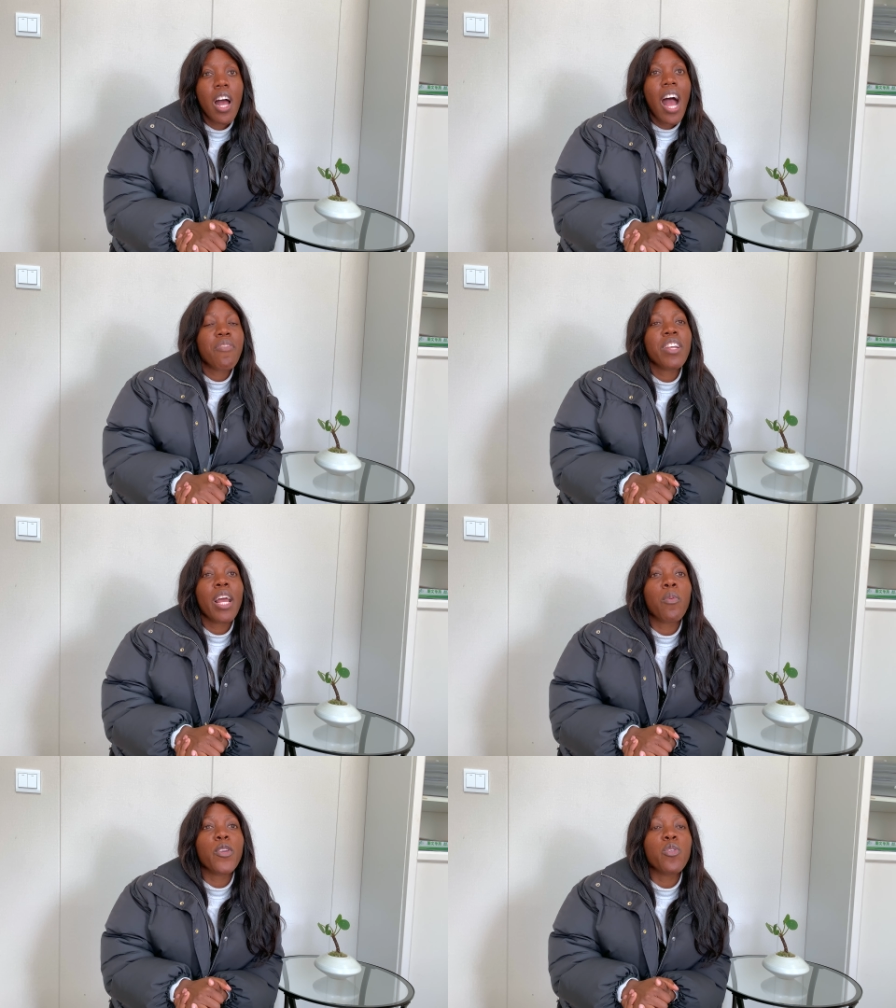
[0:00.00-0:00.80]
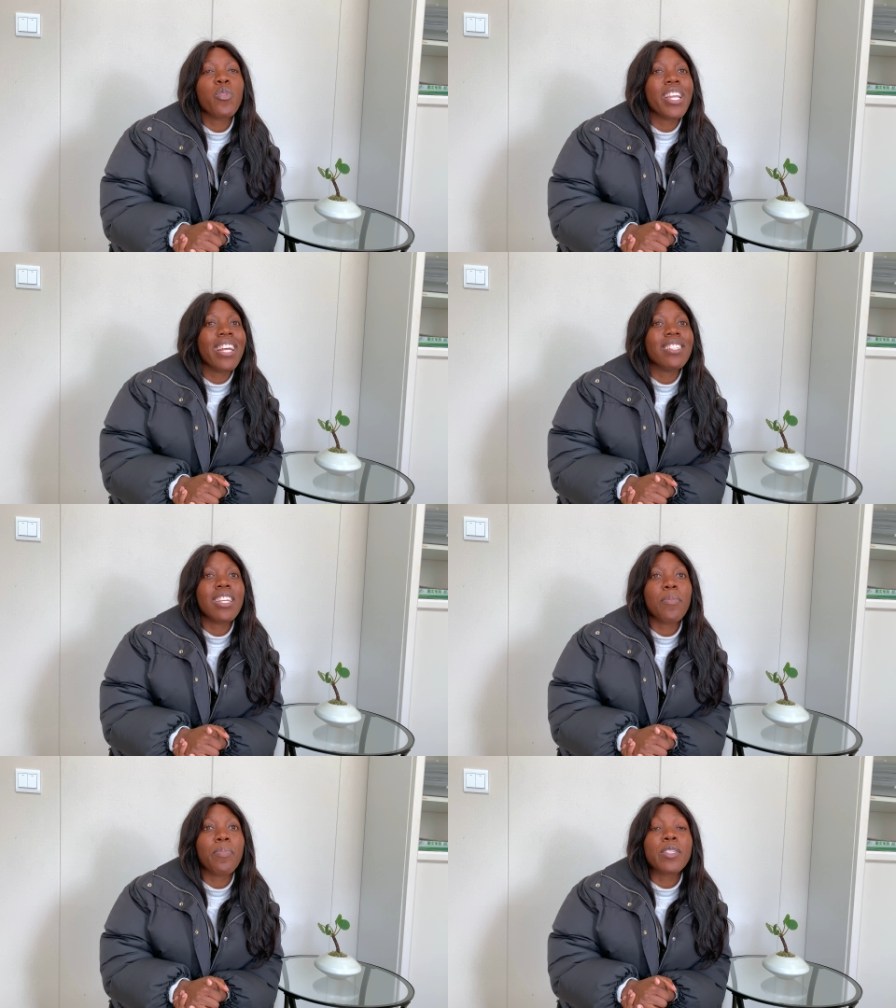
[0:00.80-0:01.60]
I feel like when you're
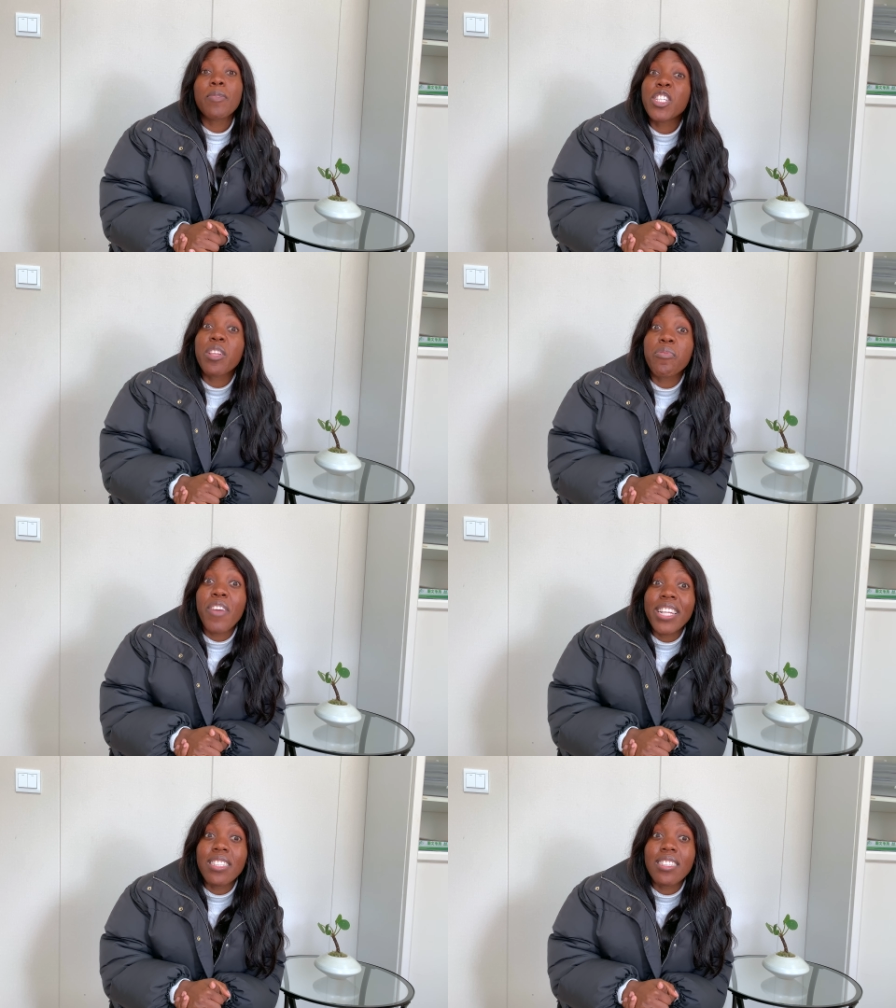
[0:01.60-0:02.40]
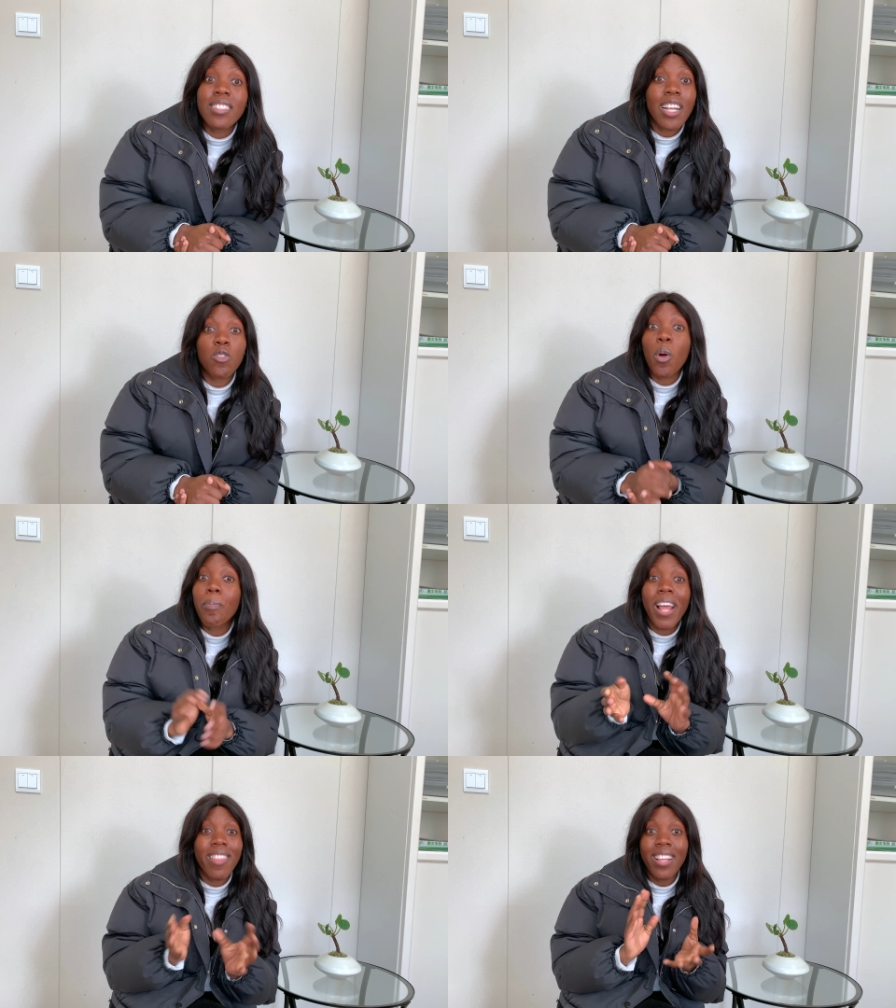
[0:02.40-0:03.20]
lending, especially friends, like don't
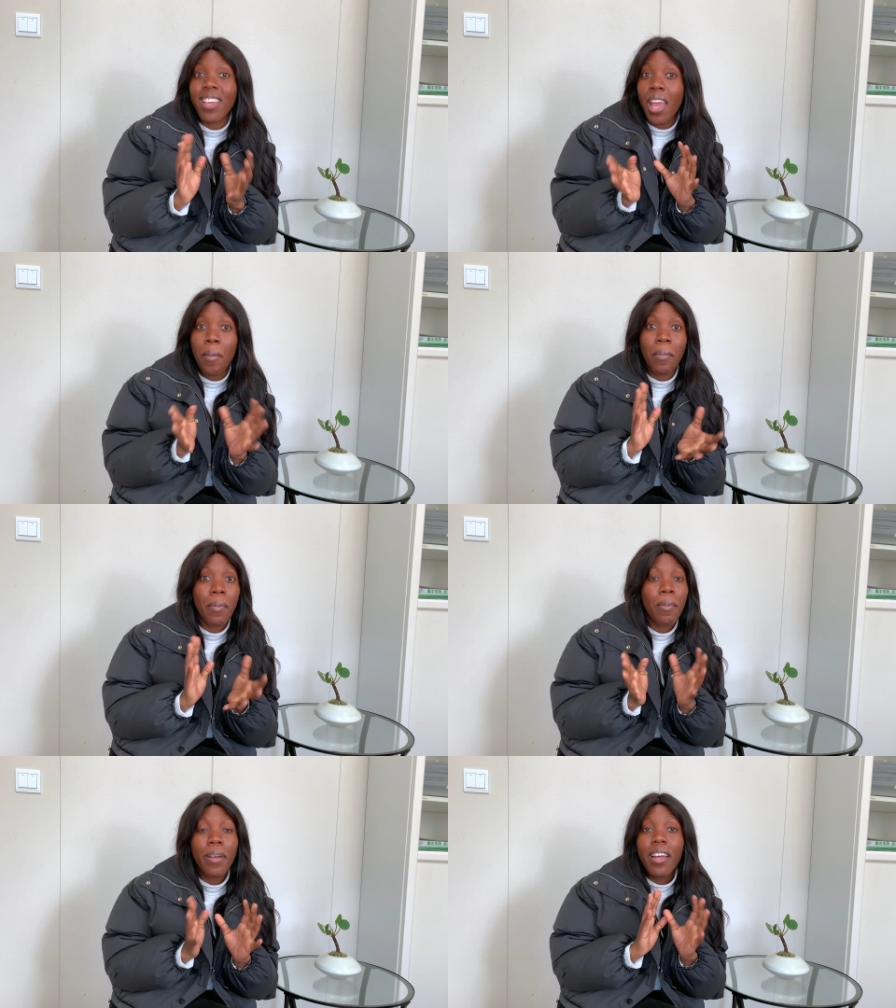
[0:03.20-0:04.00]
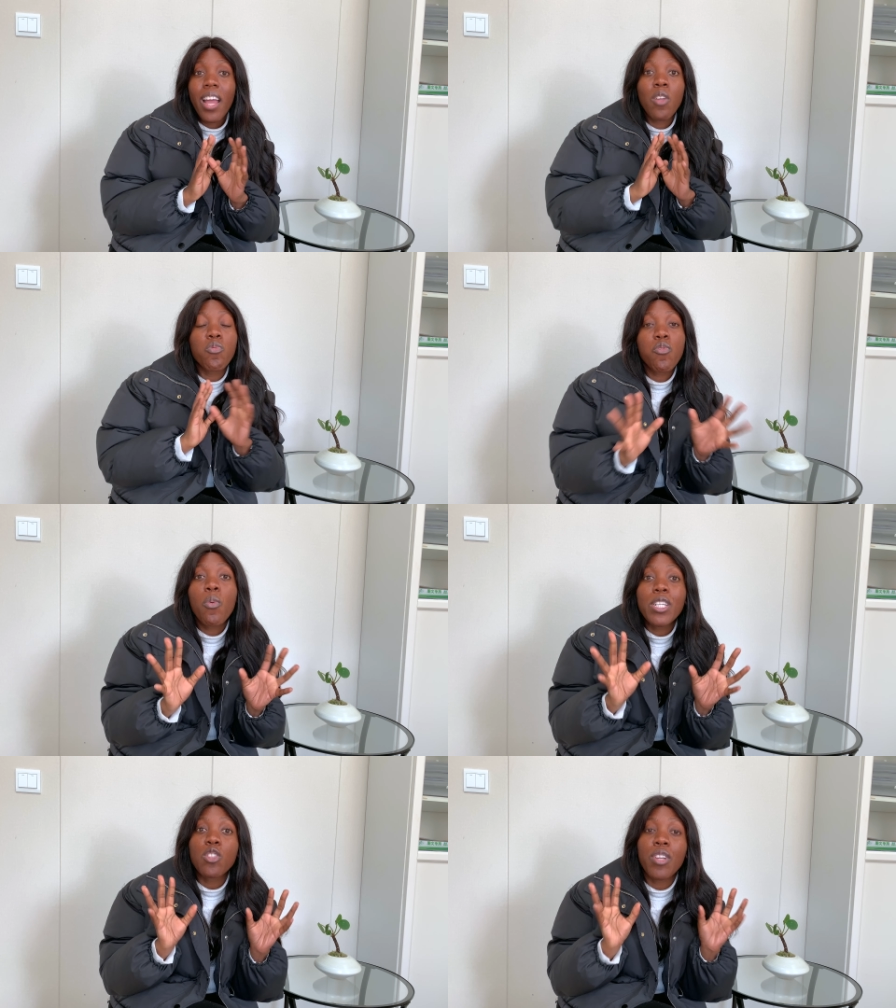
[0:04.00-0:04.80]
play that game. It
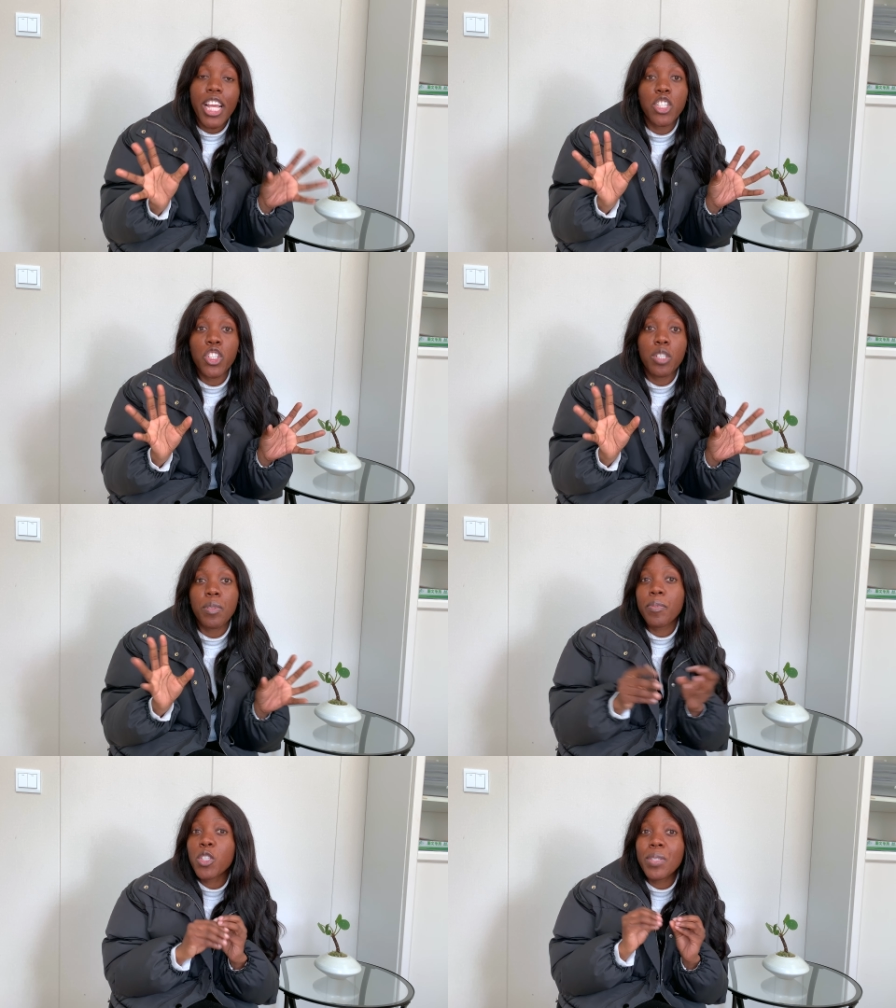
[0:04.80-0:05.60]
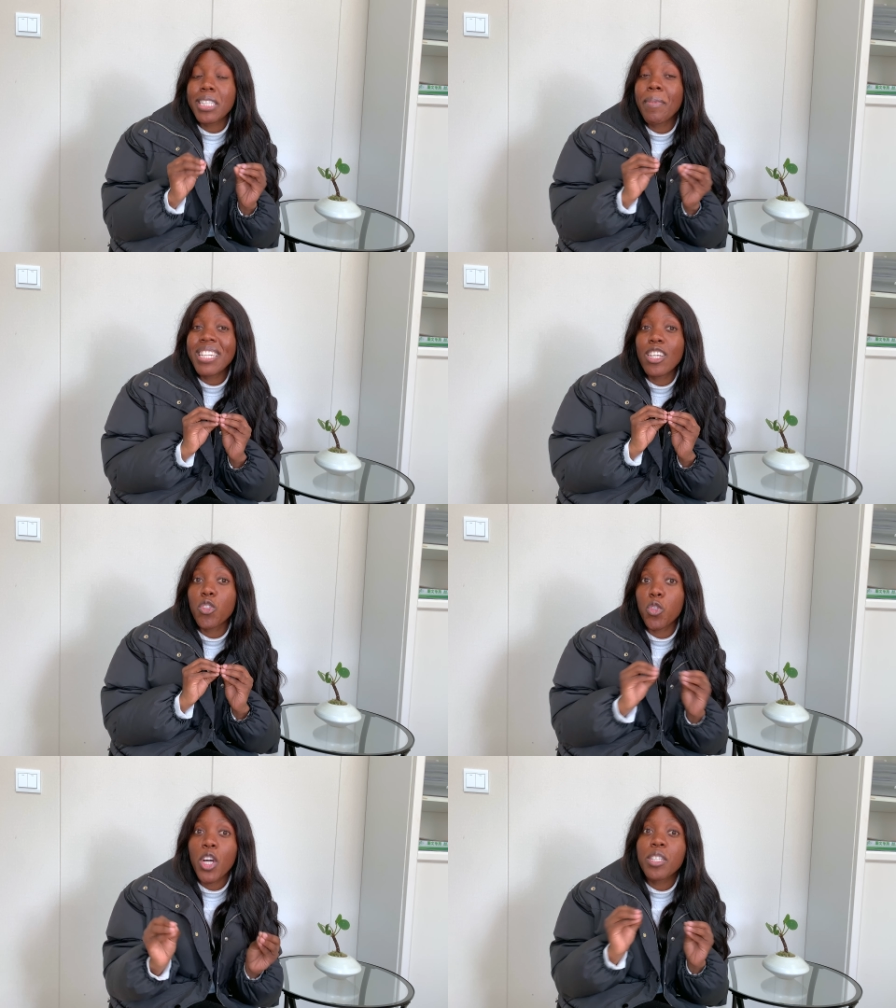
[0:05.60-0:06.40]
ruins relationships, especially when someone does
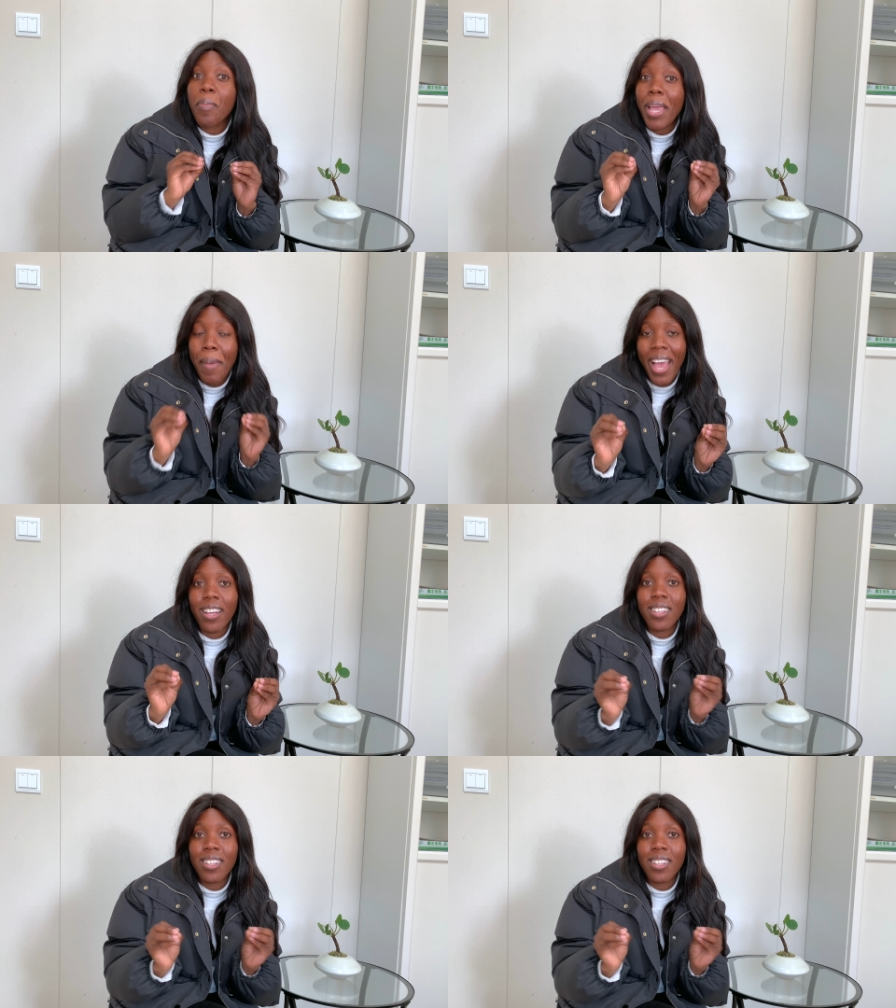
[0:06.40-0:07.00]
not pay back.